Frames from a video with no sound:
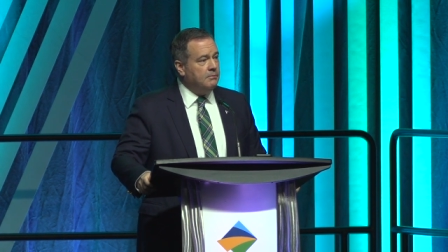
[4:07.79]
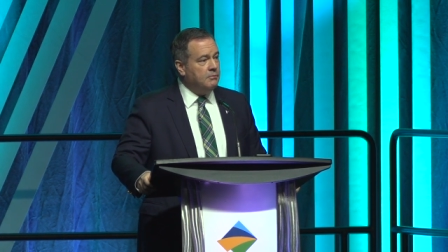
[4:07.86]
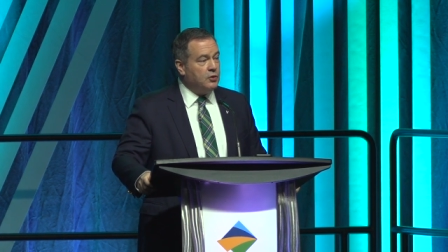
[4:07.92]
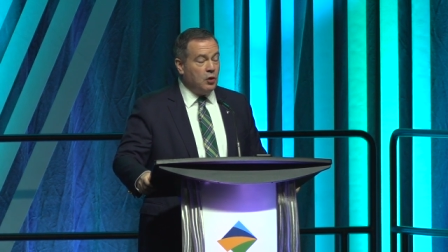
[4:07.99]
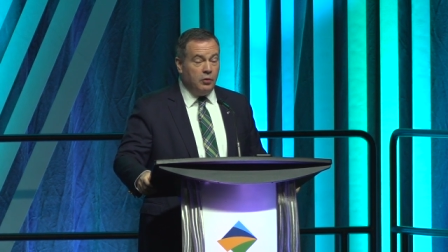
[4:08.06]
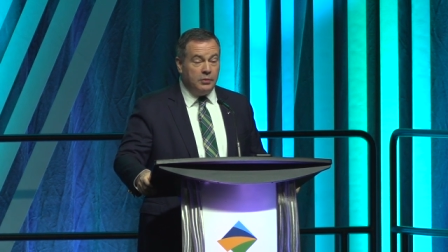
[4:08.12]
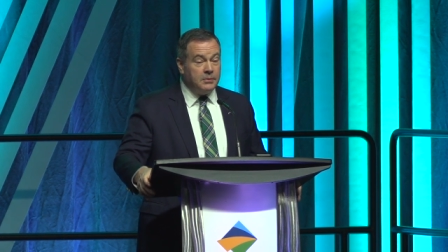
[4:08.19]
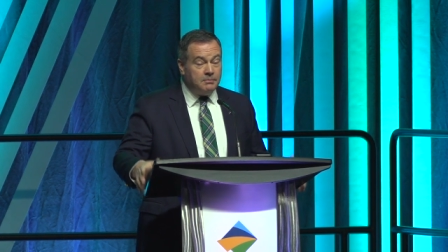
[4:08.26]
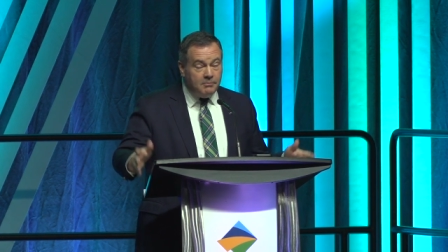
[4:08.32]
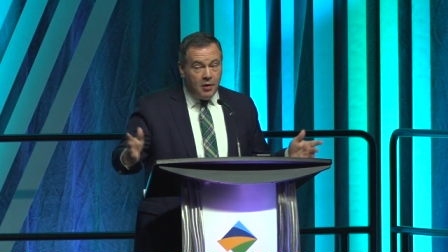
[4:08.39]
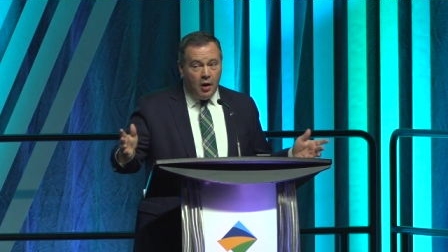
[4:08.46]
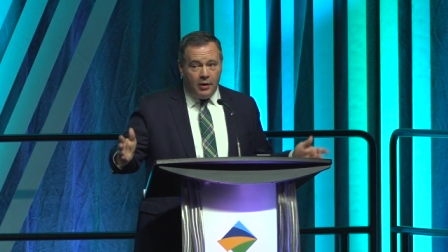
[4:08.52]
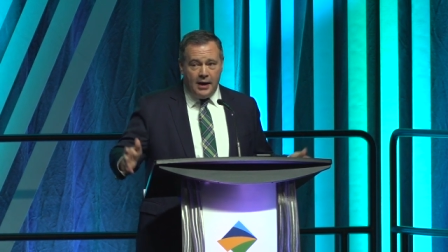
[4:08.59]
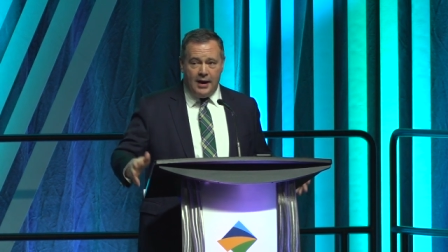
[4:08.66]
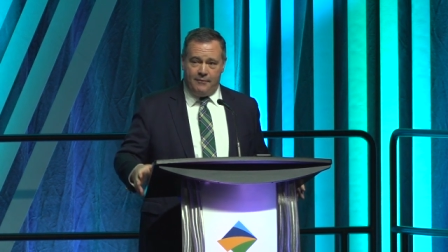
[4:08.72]
So,
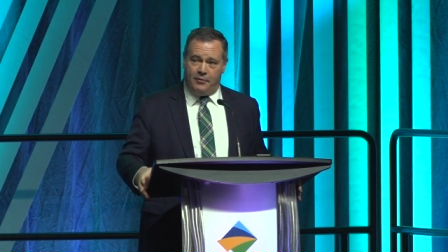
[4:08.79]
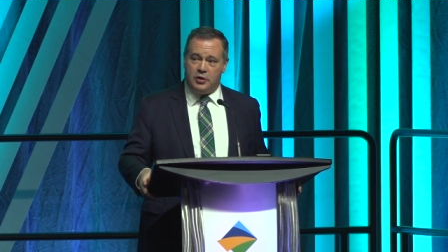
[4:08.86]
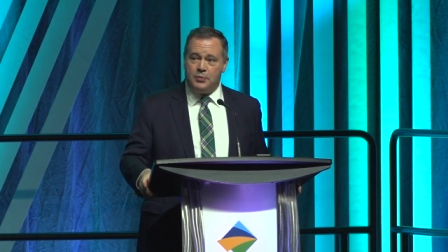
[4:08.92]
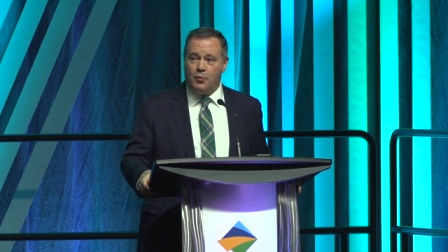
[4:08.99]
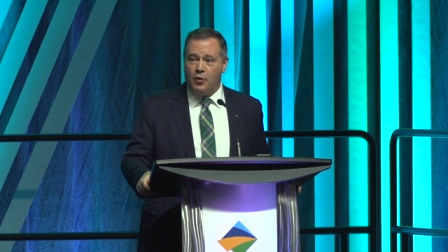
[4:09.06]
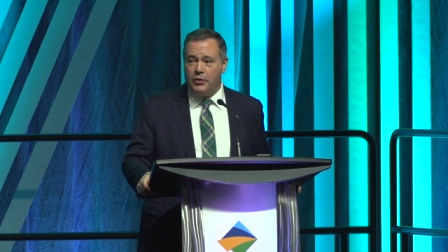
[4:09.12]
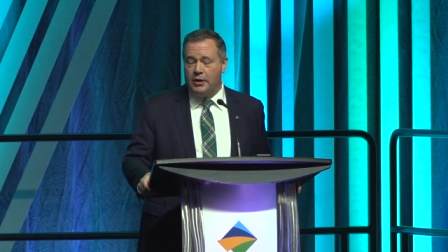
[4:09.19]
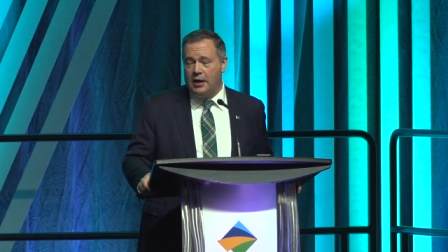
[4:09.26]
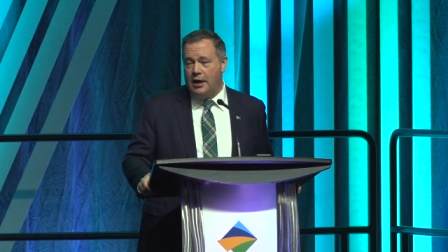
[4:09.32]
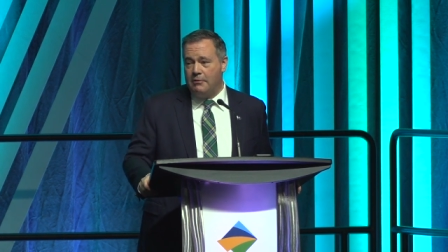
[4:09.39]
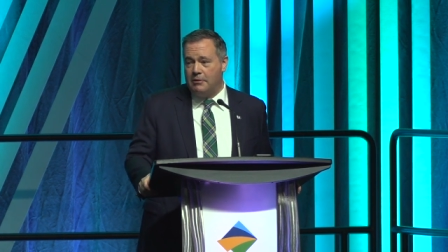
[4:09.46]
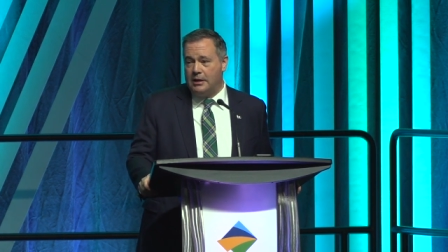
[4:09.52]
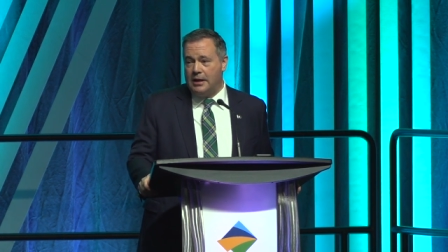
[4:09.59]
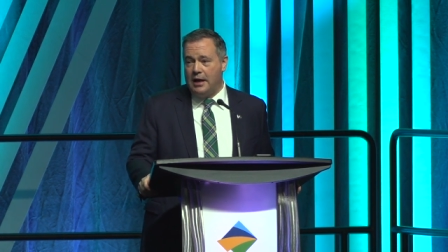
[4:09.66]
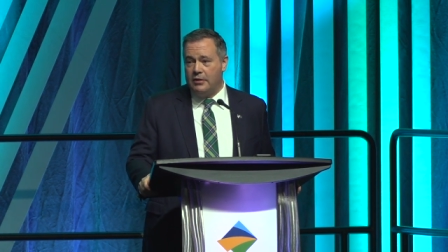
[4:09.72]
on average, more than
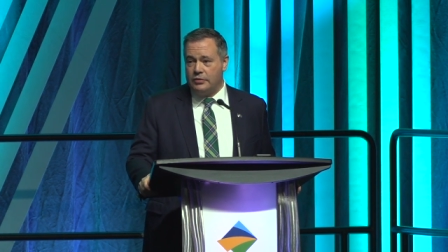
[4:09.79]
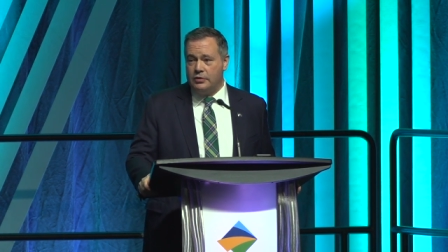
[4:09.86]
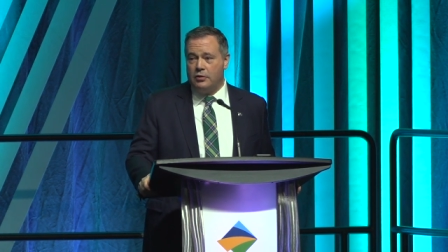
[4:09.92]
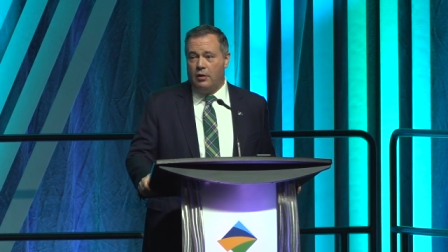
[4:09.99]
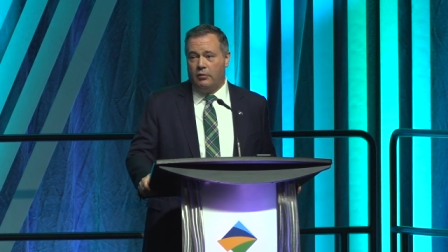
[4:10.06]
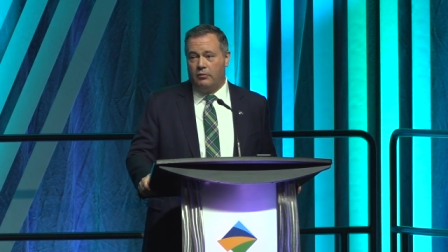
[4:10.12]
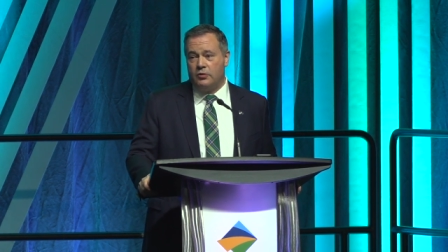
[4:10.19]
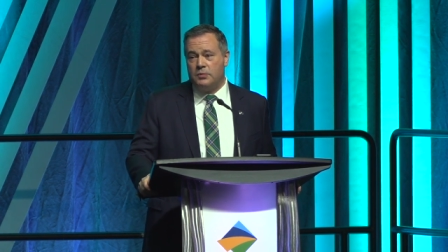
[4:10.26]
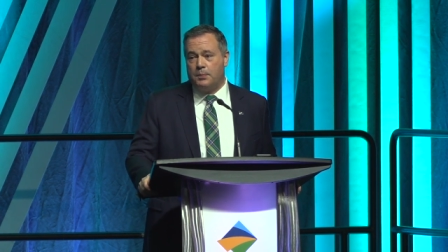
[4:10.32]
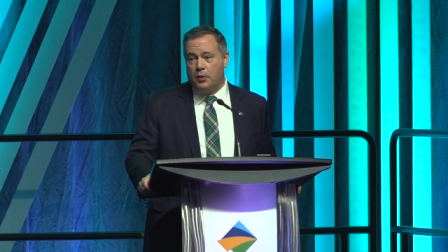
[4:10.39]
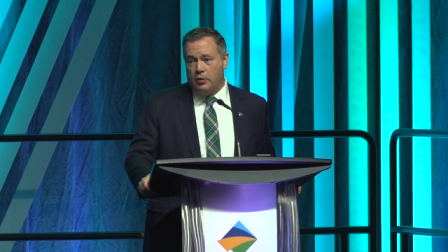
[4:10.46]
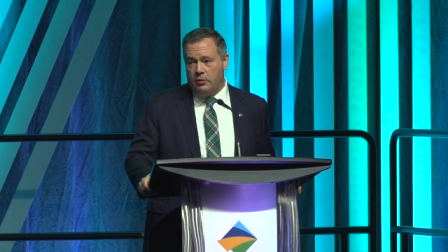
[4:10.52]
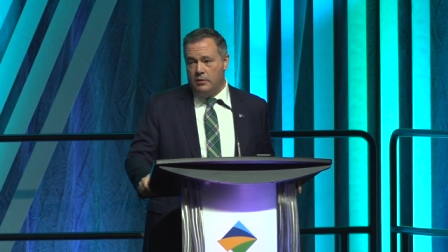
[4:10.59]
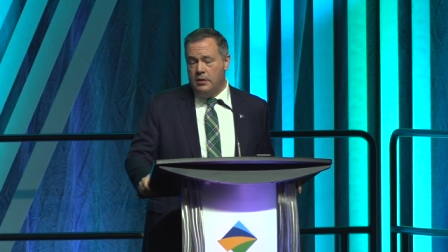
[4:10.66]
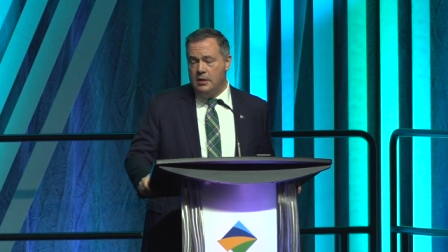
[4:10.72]
$100,000
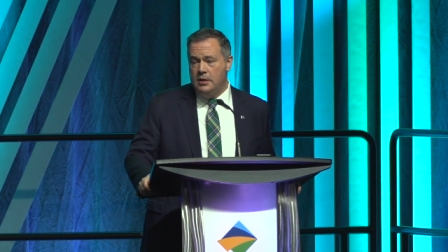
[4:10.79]
per.